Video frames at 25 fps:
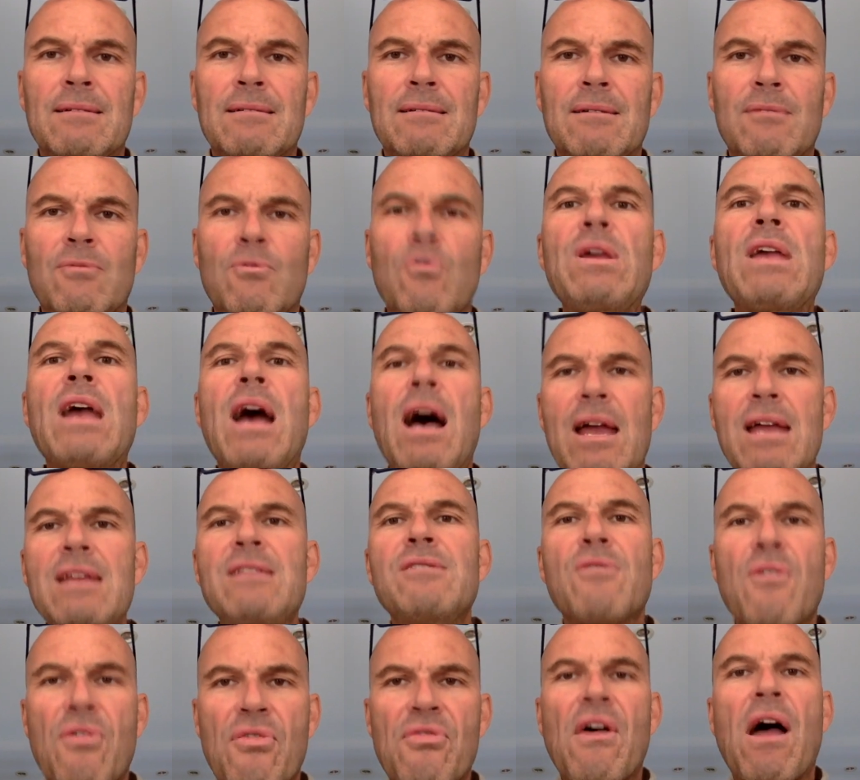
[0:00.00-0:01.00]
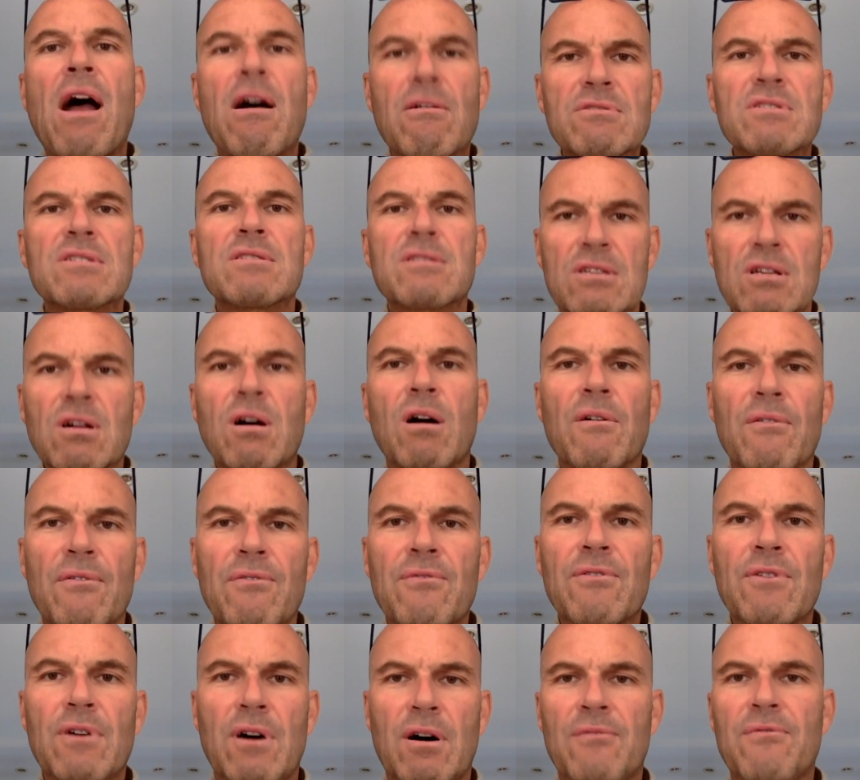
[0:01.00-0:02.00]
we are in the thousands
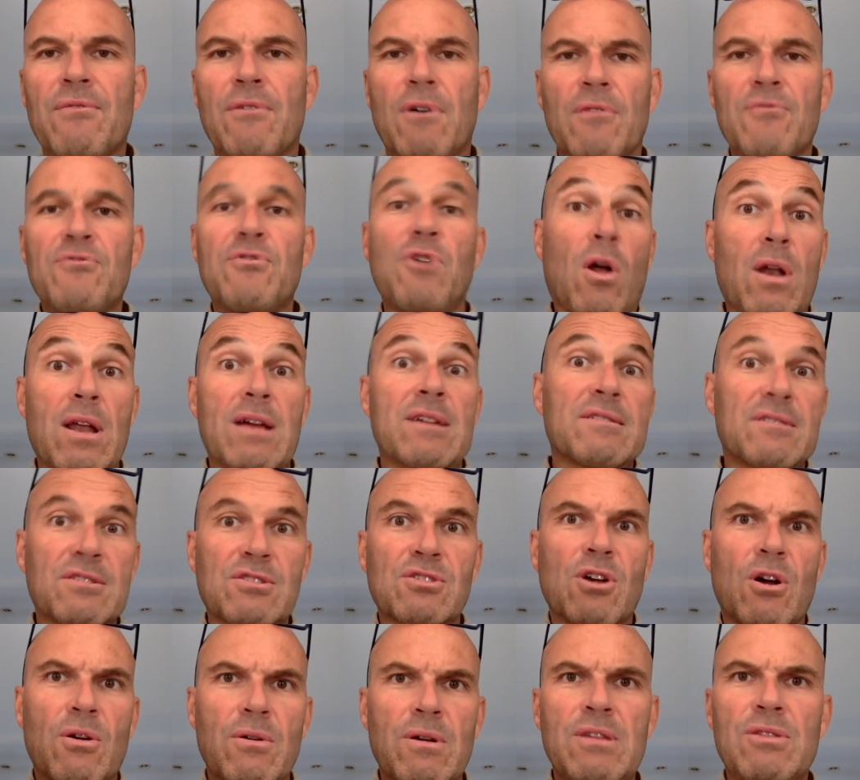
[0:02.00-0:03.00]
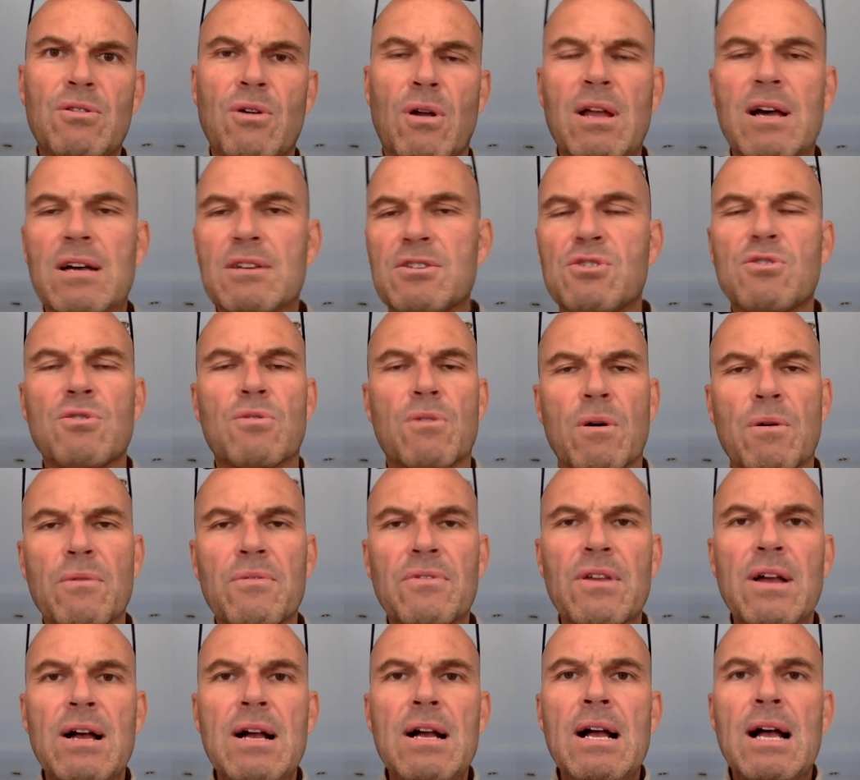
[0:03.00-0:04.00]
of dollars,
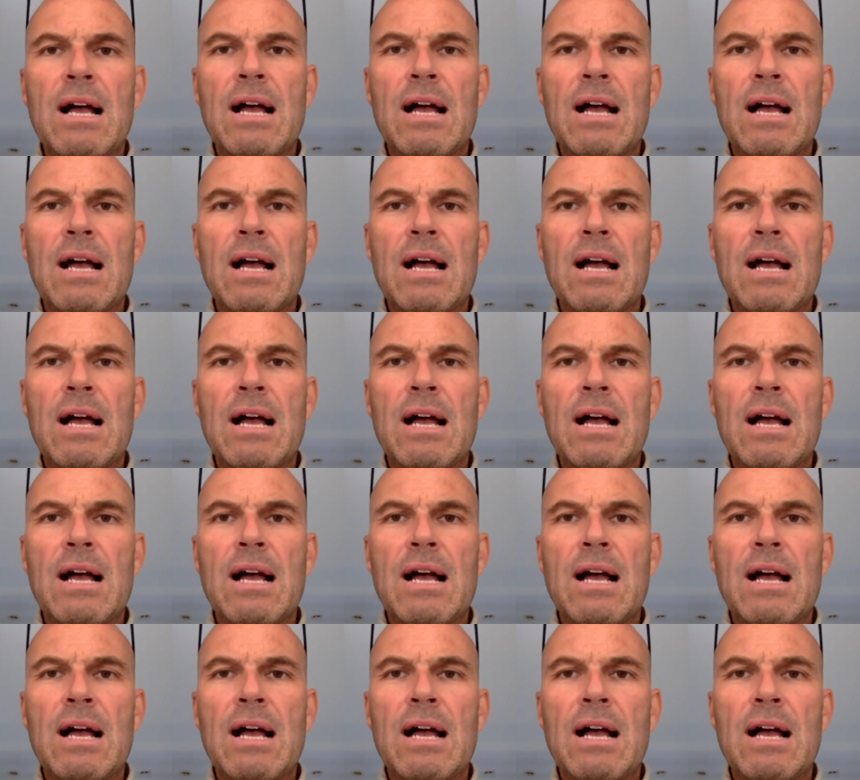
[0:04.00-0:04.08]
euros,